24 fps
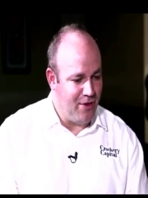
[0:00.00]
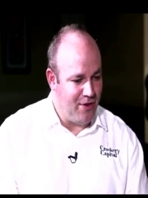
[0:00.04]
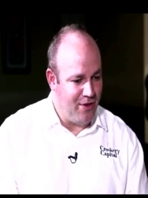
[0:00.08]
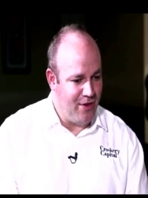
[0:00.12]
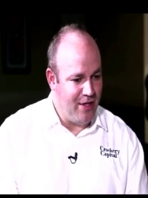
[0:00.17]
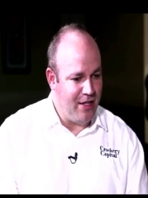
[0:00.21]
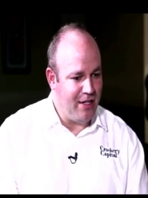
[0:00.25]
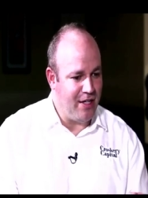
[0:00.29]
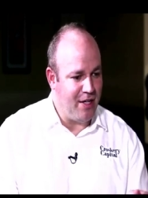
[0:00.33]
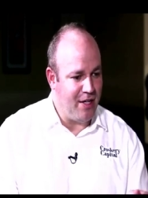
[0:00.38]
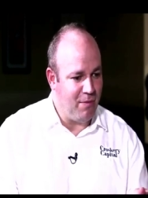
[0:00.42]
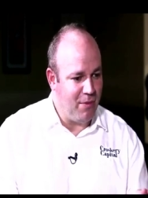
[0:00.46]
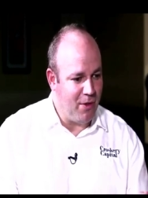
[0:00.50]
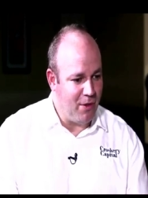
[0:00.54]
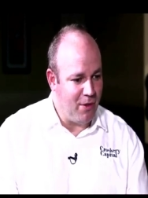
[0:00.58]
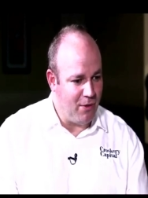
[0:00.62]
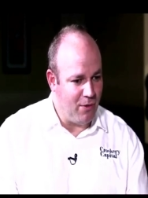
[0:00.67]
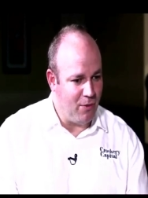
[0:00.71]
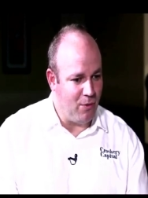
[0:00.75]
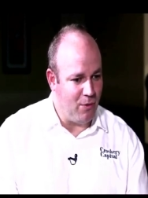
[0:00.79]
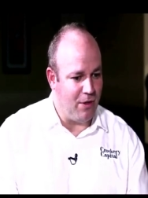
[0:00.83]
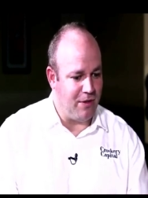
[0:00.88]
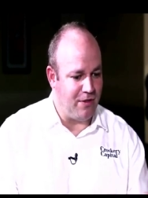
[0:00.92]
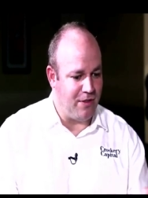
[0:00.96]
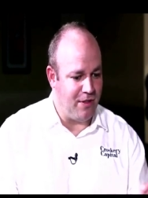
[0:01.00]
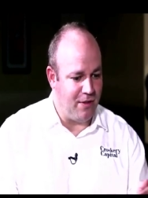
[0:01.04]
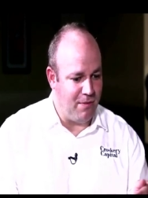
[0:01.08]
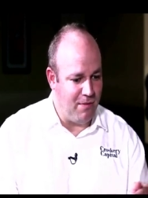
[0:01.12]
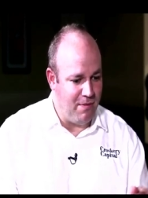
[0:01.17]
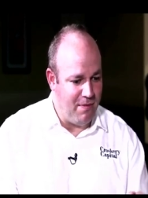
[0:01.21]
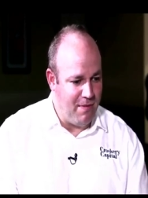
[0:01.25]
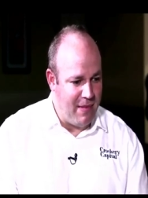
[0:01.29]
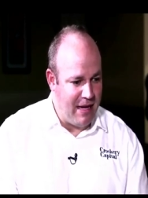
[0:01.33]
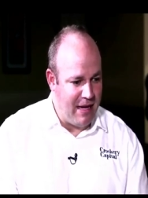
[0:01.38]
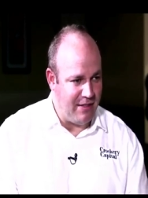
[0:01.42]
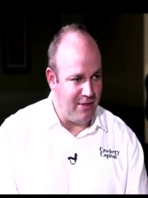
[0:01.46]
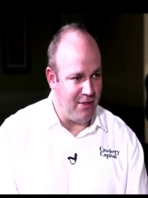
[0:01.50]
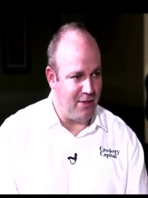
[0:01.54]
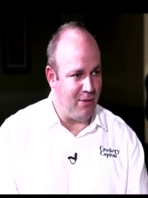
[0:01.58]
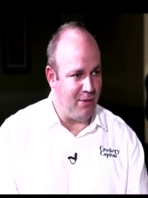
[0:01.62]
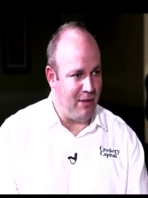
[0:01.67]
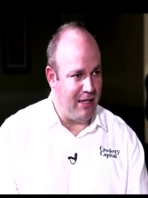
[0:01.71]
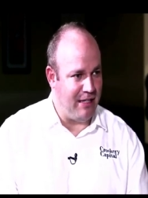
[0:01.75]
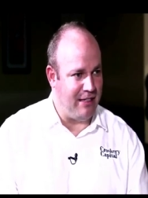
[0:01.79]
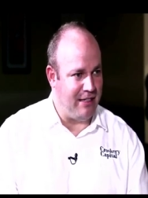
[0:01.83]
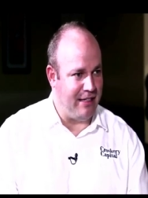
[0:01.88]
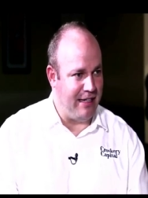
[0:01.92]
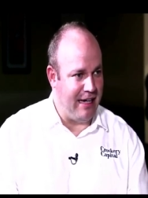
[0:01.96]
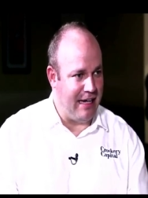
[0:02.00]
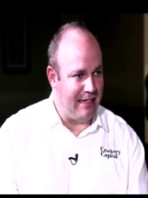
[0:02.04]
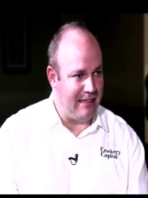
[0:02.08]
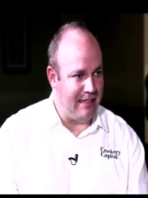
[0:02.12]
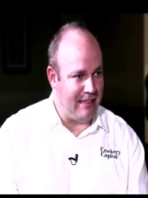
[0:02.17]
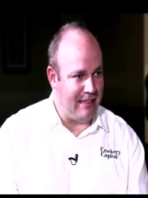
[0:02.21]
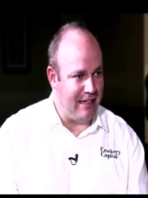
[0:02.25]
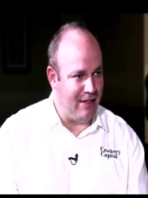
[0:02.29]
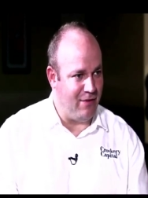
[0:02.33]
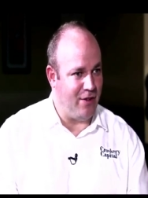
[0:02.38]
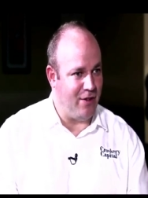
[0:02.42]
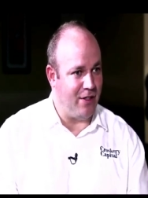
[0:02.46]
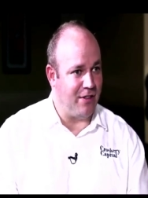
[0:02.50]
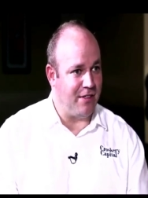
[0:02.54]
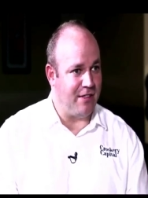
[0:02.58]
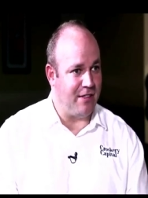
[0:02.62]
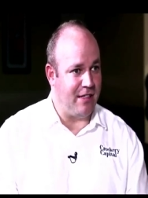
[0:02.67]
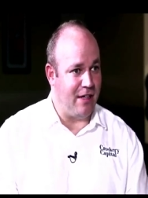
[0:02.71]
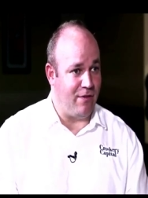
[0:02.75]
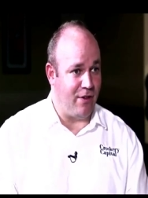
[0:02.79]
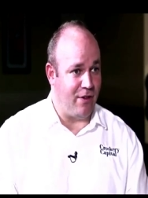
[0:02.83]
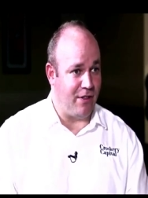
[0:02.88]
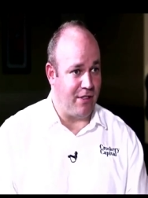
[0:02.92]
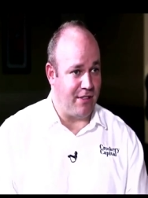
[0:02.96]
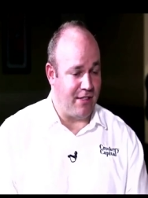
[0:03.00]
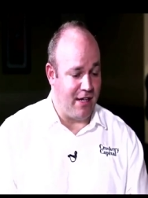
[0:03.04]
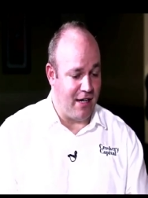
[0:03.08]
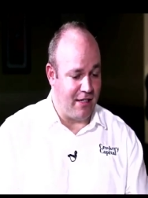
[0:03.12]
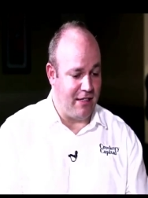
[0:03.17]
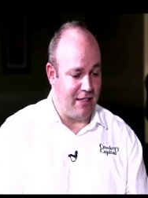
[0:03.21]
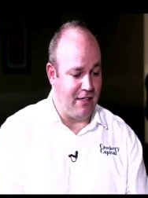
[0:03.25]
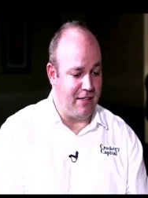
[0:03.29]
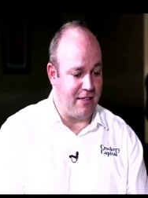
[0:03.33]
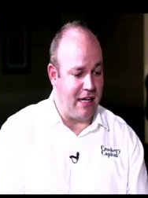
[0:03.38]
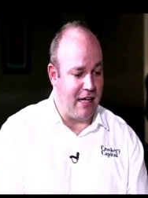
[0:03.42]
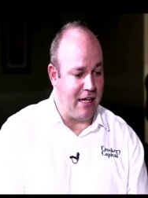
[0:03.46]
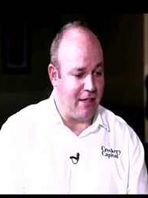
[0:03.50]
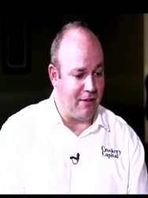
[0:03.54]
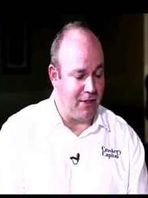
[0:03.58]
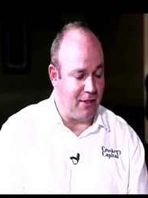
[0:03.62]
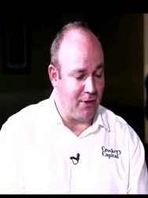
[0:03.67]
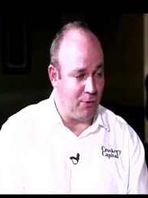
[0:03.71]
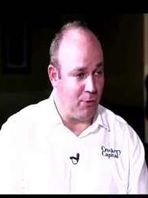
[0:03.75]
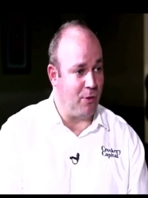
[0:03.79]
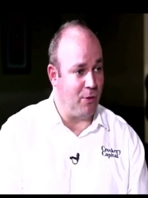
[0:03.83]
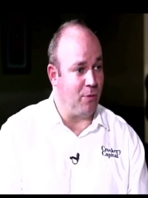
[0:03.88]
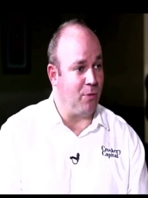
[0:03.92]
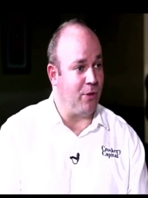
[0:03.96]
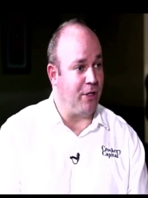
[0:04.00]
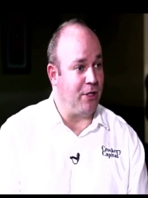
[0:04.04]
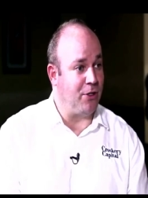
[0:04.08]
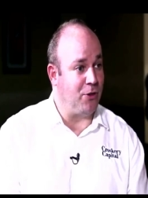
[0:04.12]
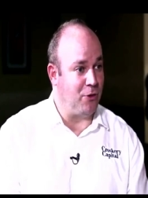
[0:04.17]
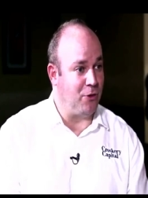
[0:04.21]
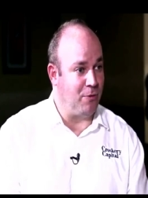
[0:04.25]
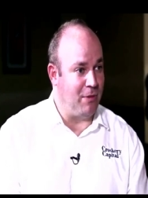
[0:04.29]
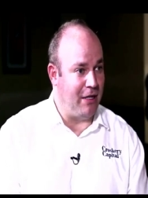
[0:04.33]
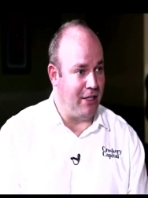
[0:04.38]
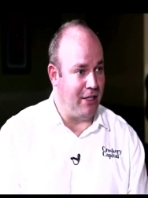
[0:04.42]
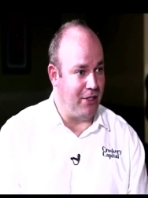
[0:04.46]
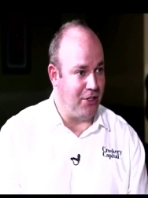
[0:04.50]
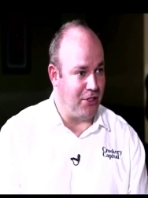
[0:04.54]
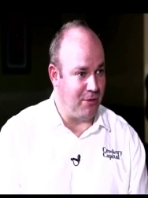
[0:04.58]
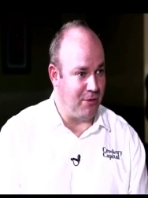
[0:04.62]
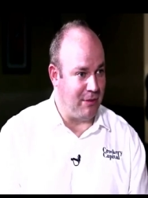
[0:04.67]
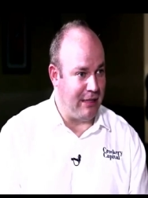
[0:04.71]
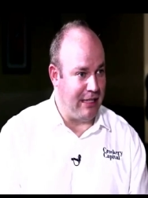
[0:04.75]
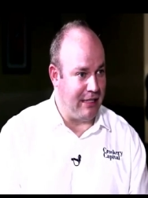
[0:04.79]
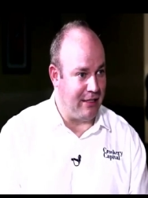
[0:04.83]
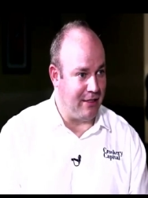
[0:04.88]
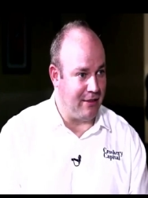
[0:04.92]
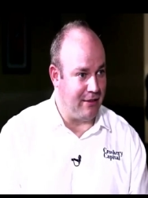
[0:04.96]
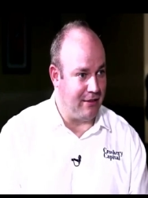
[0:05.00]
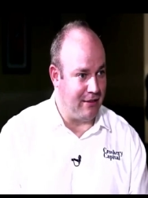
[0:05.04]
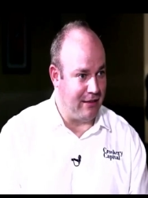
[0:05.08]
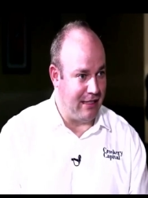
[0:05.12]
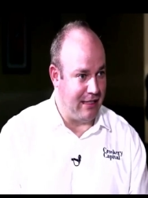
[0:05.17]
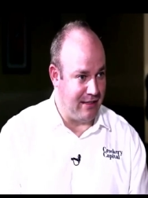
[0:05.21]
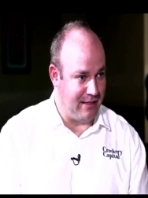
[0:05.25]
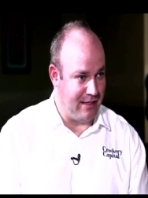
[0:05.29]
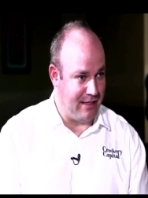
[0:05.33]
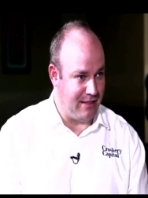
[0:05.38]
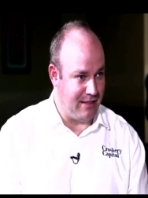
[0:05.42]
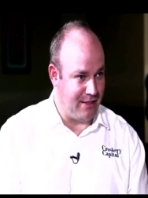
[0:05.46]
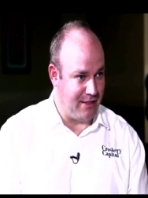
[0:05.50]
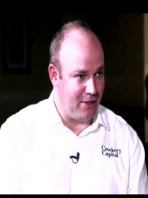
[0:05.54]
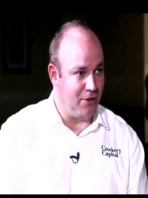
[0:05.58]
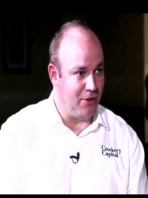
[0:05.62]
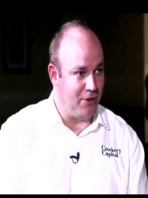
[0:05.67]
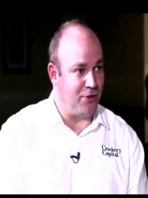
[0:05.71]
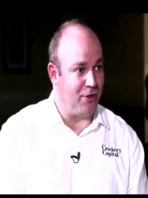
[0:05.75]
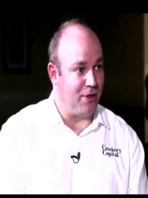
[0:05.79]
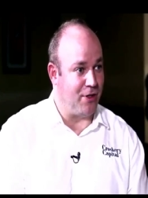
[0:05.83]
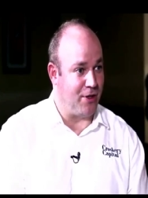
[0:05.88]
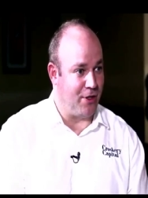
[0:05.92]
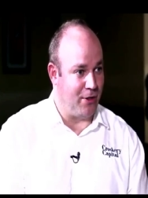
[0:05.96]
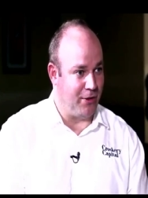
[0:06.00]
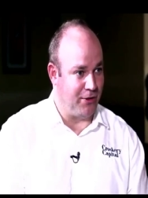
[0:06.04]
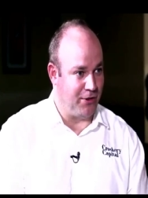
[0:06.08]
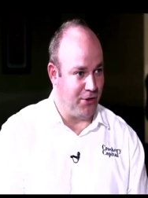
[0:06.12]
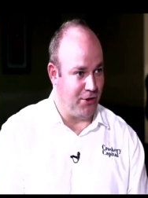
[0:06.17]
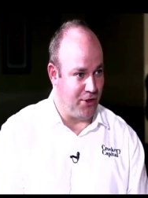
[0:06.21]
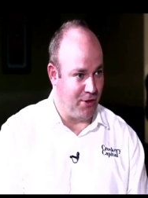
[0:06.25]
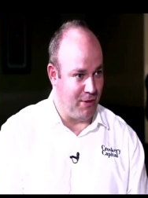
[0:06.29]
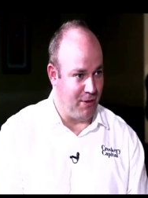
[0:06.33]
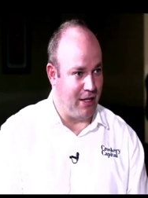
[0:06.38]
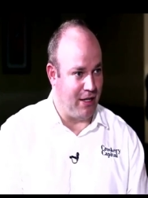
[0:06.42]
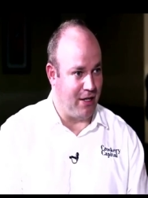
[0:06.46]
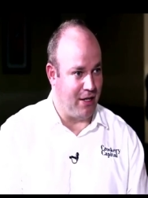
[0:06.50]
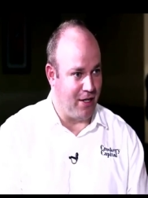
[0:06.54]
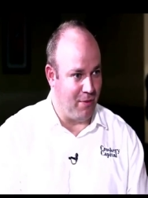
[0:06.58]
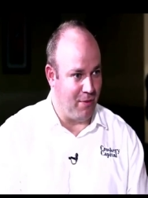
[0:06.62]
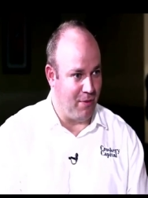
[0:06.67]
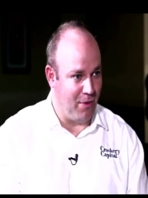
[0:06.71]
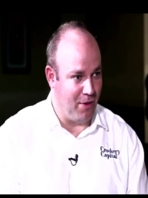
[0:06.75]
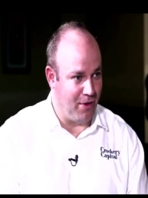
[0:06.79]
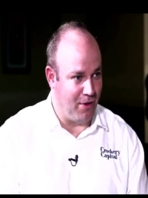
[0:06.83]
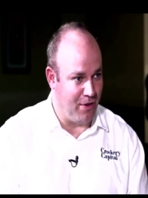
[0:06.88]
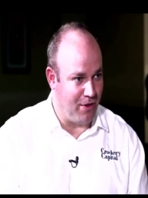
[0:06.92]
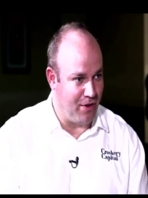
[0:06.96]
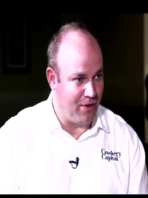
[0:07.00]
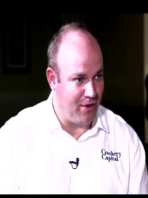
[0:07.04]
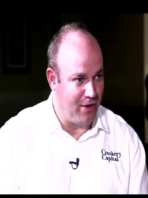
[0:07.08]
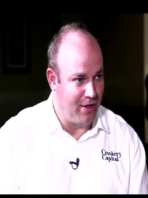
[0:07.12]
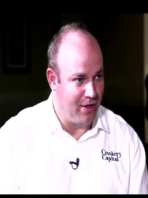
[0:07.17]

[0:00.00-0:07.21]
think about what's the best way to get it. If your starting salary is 1.2 million Jamaican, let's say it's 100,000 Jamaican a month,